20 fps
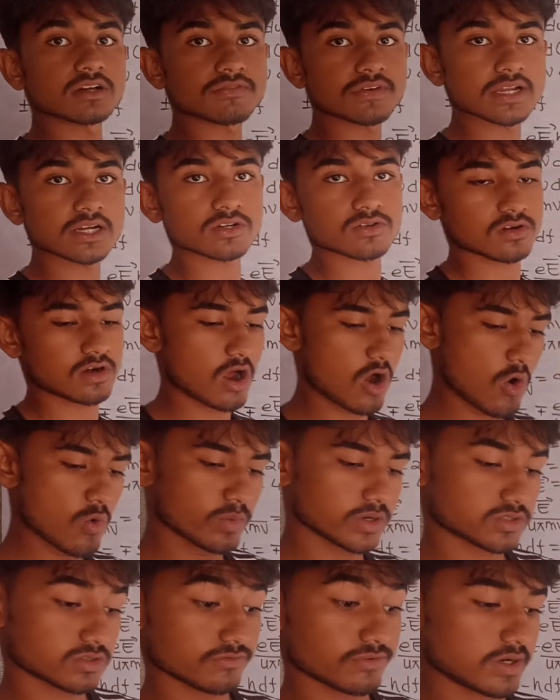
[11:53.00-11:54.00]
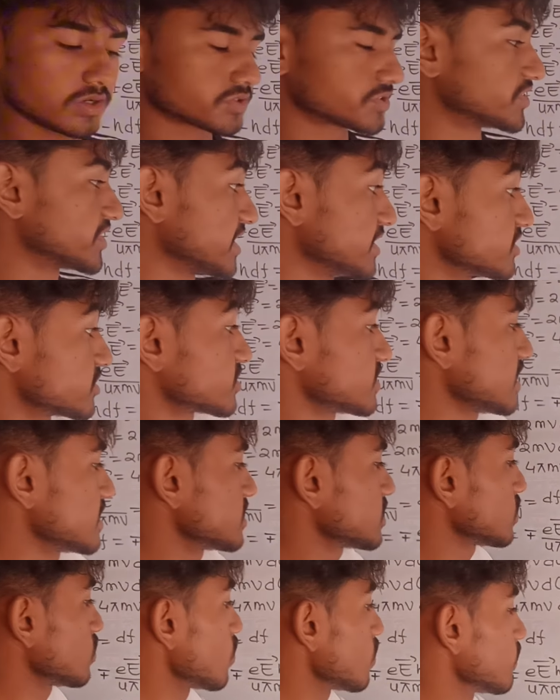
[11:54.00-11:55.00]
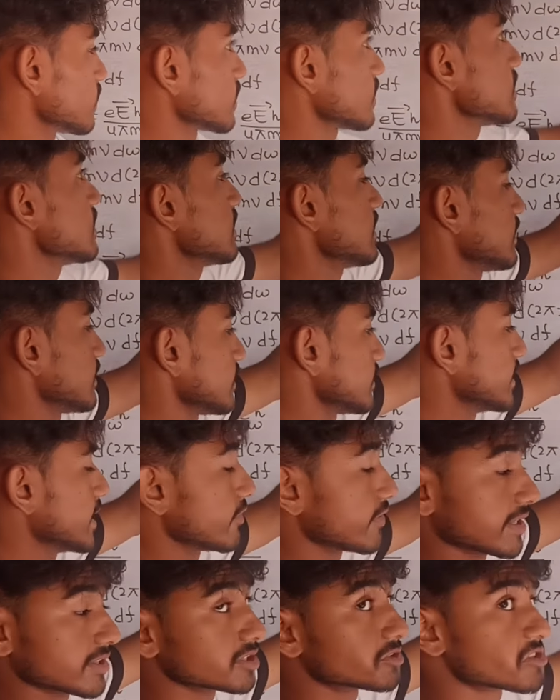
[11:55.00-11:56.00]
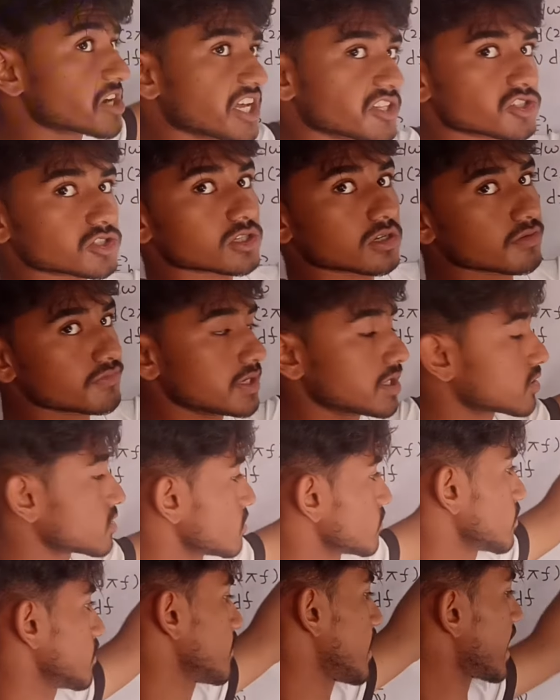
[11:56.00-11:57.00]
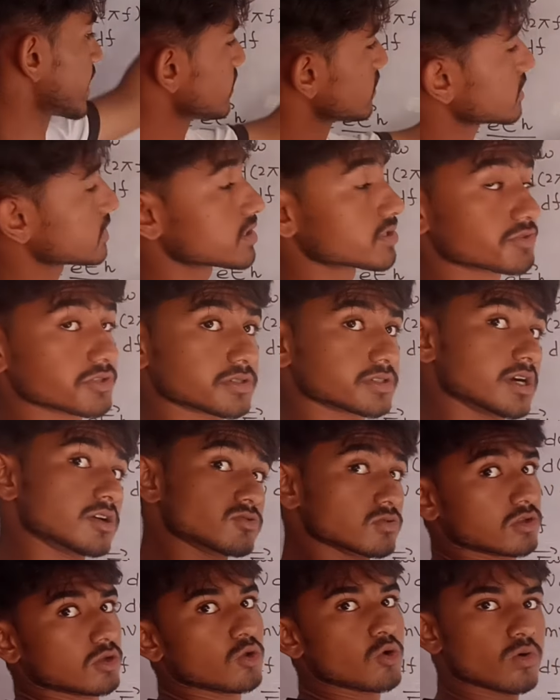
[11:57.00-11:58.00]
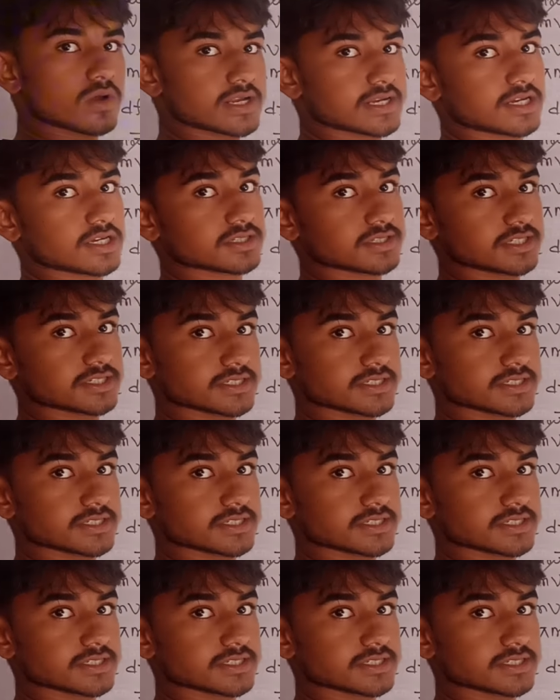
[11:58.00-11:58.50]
of electron, how much the velocity is changing over during the transition of electron from higher energy state to the lower energy